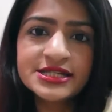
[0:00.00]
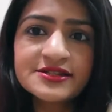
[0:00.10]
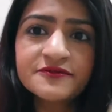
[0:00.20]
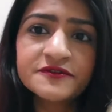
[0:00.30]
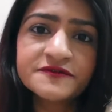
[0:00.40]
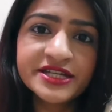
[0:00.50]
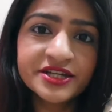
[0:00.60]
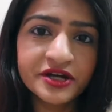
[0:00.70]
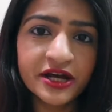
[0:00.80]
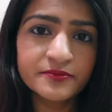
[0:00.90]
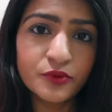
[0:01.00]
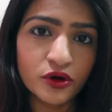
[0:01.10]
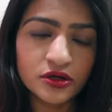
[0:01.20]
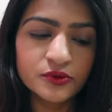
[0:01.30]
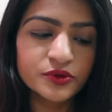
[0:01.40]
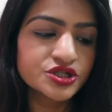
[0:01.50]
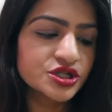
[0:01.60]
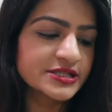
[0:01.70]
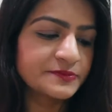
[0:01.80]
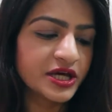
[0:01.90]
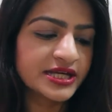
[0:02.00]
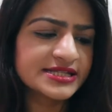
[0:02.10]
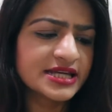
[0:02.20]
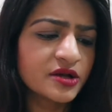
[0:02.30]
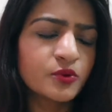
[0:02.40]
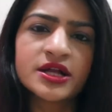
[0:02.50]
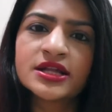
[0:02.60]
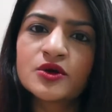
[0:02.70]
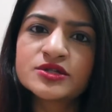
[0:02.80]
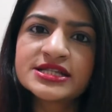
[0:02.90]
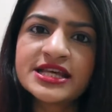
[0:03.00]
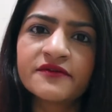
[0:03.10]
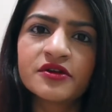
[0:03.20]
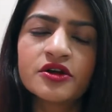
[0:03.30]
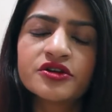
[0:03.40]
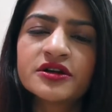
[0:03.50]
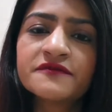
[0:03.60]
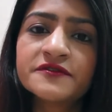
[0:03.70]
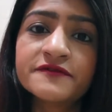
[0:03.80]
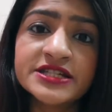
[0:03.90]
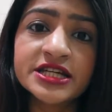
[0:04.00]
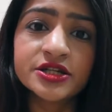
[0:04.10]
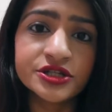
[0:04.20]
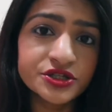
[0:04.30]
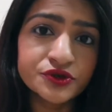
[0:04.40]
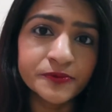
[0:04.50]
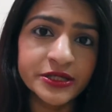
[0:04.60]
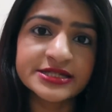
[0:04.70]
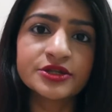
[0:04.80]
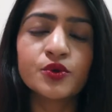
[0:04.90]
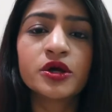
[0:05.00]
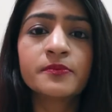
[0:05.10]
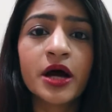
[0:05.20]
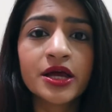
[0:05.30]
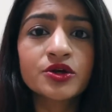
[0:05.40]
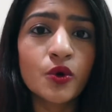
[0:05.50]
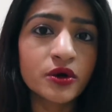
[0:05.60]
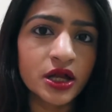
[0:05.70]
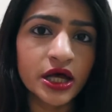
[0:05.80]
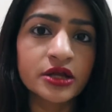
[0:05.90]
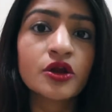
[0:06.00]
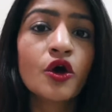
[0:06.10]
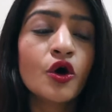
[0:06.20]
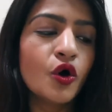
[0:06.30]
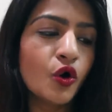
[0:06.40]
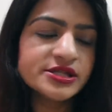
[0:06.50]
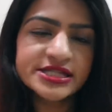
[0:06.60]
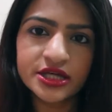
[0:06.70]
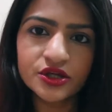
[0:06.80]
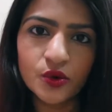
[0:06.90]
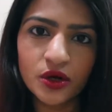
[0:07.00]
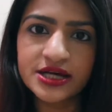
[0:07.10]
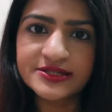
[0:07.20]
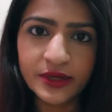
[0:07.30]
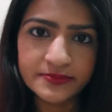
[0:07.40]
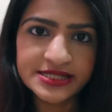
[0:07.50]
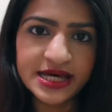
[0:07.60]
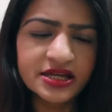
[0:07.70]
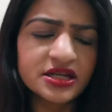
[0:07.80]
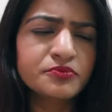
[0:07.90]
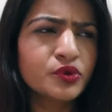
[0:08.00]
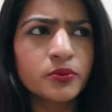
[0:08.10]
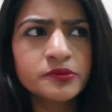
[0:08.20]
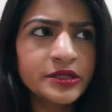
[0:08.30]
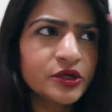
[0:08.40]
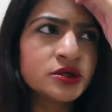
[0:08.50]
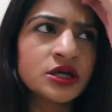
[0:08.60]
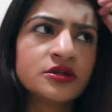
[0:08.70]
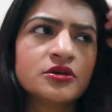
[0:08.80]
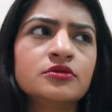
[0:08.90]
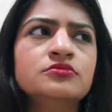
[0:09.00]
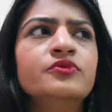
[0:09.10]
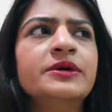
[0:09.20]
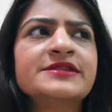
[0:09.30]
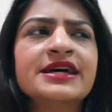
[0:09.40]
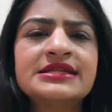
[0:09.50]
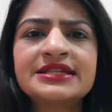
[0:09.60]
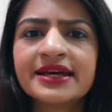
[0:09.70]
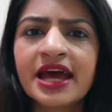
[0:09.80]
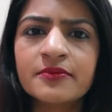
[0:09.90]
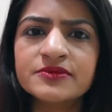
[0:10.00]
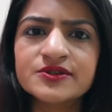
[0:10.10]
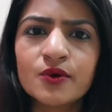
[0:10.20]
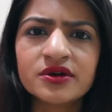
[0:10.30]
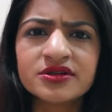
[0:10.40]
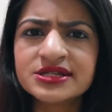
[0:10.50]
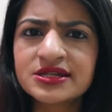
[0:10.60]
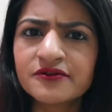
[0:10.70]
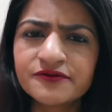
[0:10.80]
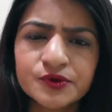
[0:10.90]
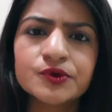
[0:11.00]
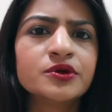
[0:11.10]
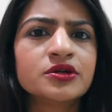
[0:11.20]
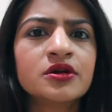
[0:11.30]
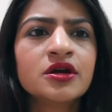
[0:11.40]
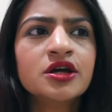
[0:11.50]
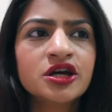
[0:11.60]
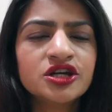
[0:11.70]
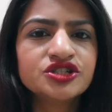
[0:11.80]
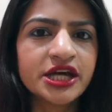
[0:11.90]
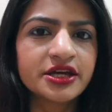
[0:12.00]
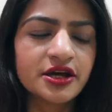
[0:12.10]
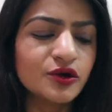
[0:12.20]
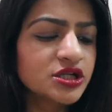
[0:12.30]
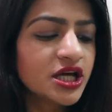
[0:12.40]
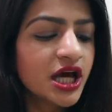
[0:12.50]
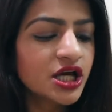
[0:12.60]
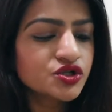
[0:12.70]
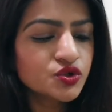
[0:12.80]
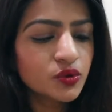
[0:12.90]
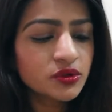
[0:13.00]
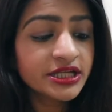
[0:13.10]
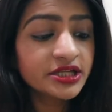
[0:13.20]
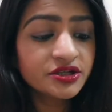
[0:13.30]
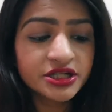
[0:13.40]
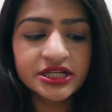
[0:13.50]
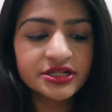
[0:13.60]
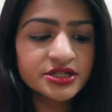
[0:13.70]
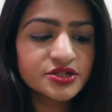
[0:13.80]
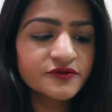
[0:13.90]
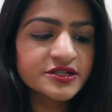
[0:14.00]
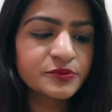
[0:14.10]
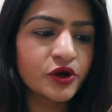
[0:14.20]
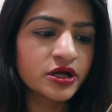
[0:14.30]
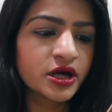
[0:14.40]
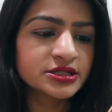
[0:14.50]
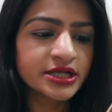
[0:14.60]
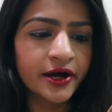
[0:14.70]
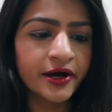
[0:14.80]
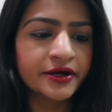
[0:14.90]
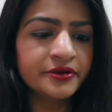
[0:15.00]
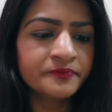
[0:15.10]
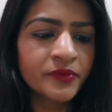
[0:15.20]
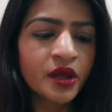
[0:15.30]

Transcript: is a 50-gram bottle which is priced at 1,750 Indian rupees, and you can buy it online on SkinYoga's website and probably on other websites like Amazon and stuff too. You can check it out. So the ingredients of this product are